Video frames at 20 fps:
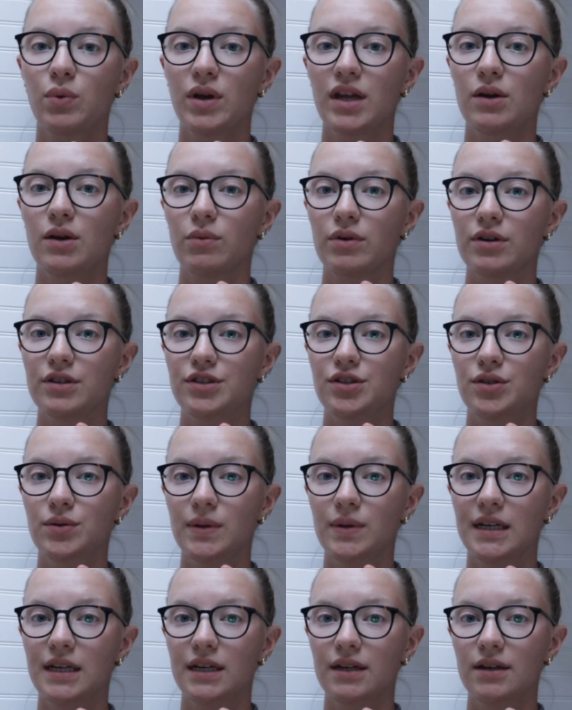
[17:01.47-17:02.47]
We were
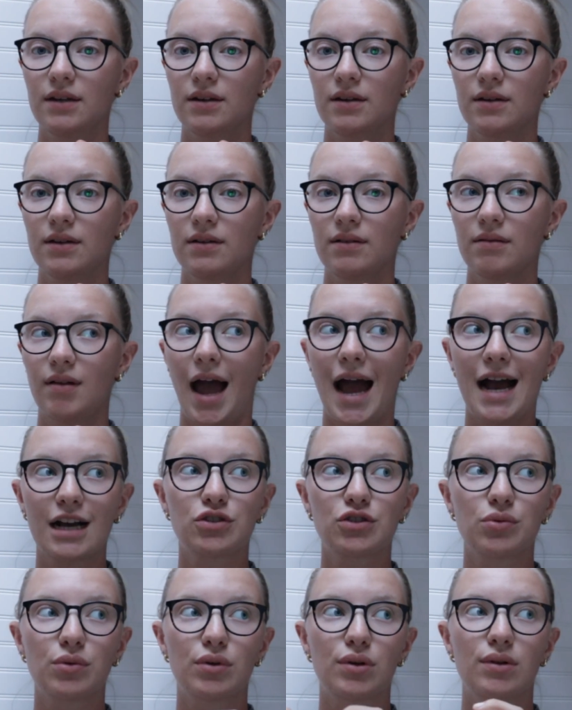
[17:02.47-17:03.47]
doing
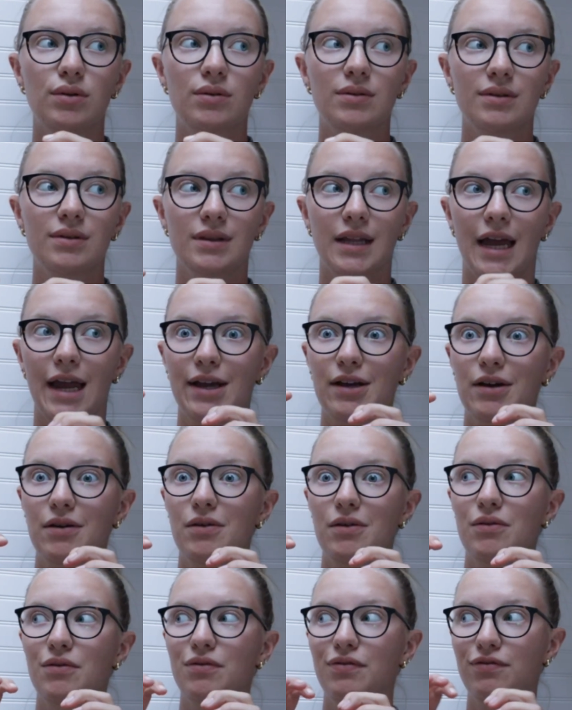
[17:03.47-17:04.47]
actual, like,
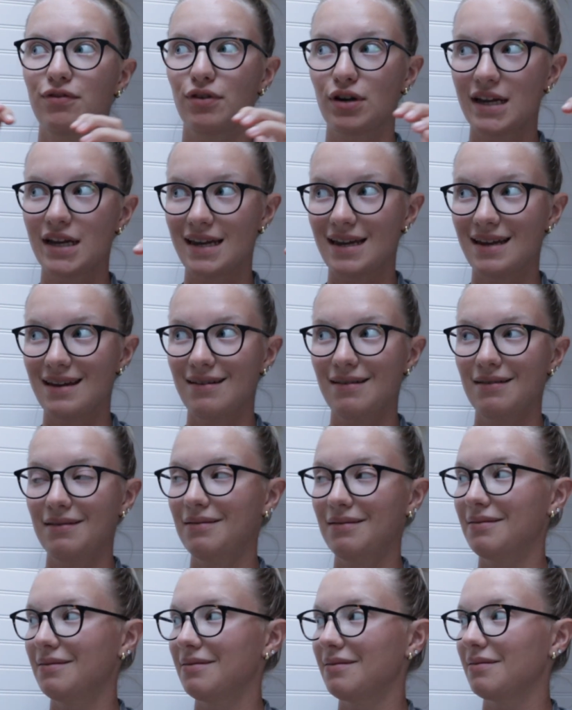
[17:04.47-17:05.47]
free
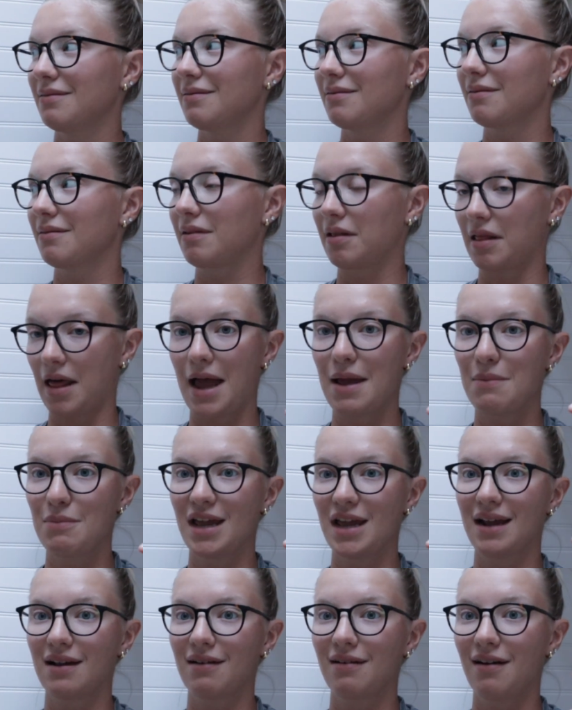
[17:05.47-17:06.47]

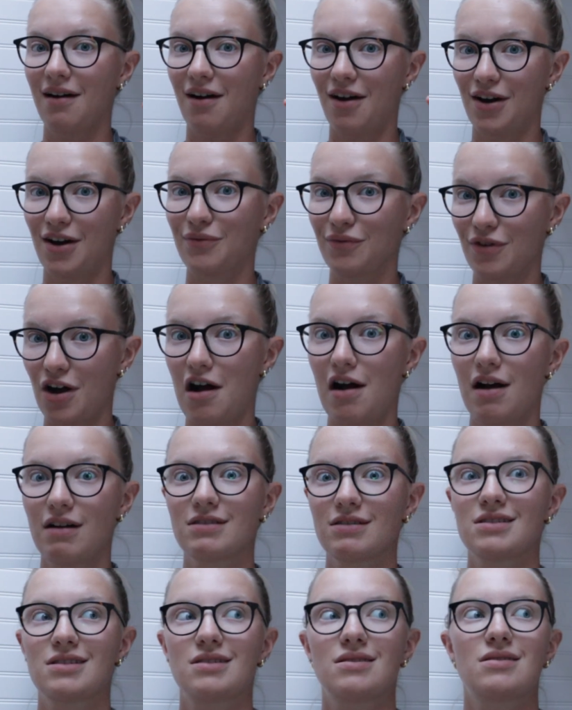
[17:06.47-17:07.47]
climbing on
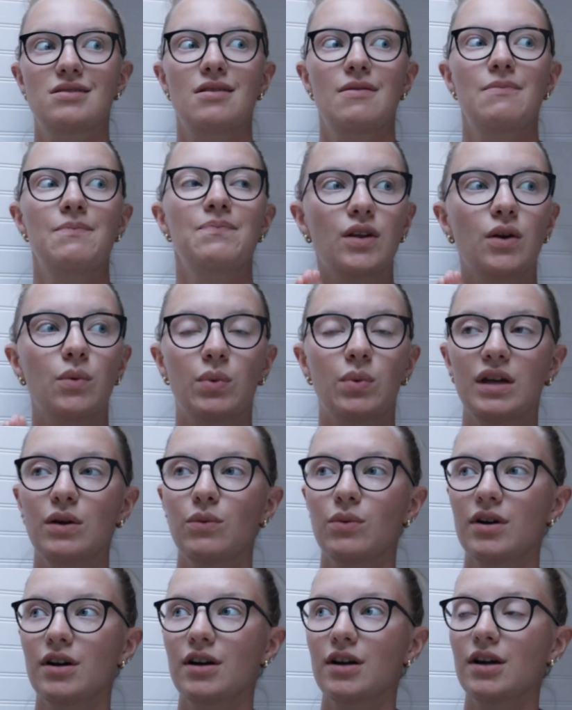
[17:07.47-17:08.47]
rocks. We
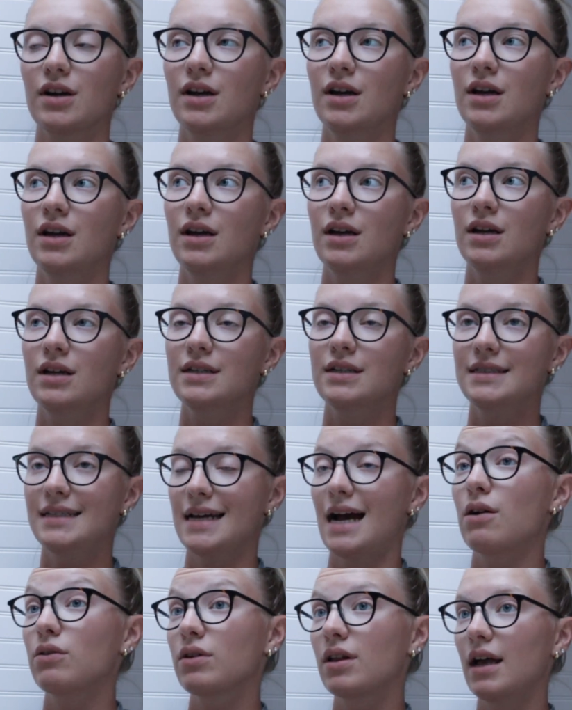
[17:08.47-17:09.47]
were
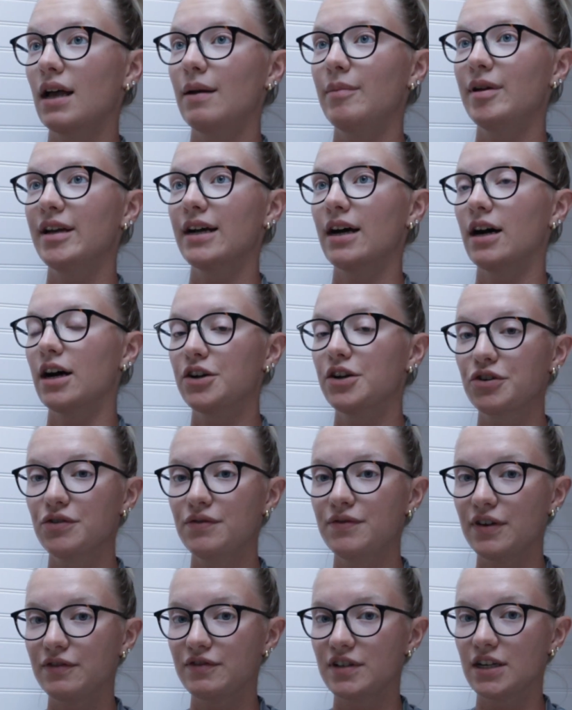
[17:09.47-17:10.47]
down climbing
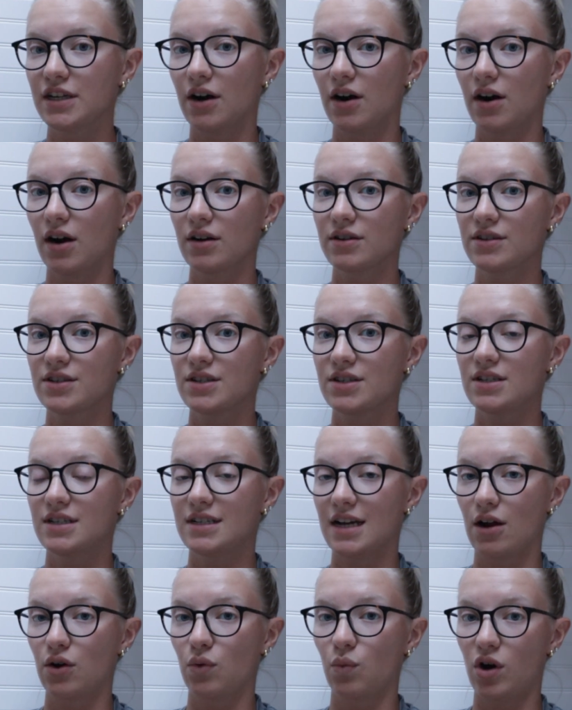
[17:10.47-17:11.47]
150 yards
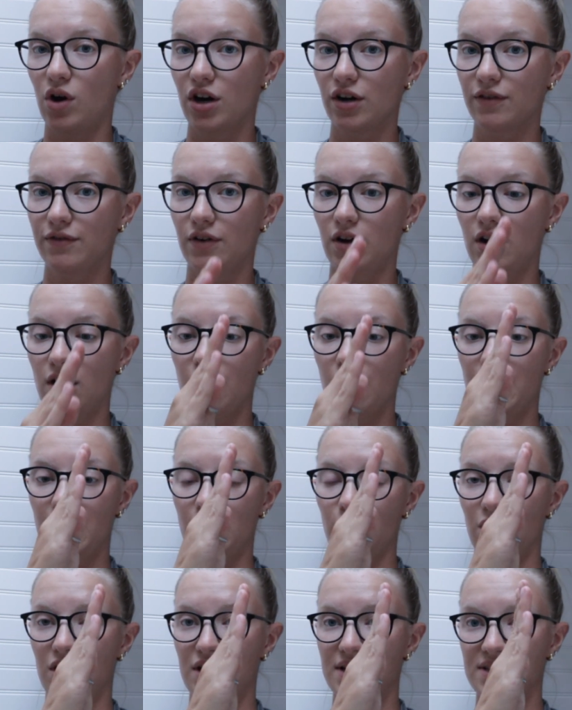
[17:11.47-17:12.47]
down a waterfall
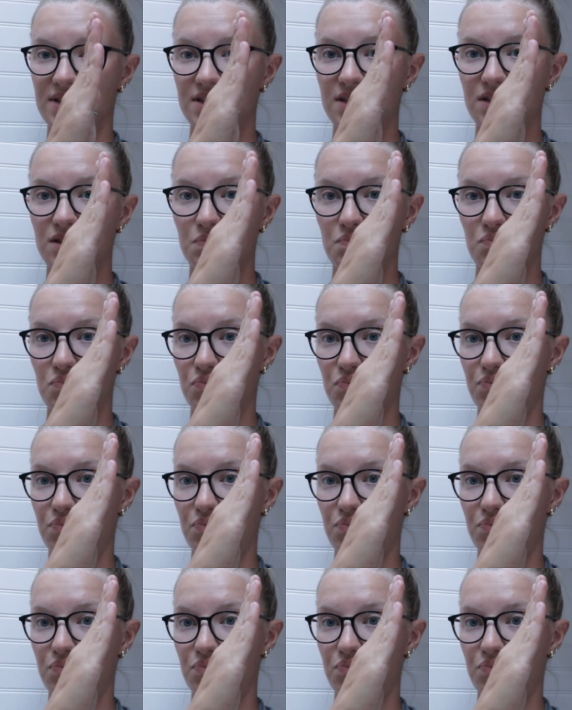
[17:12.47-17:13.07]
that was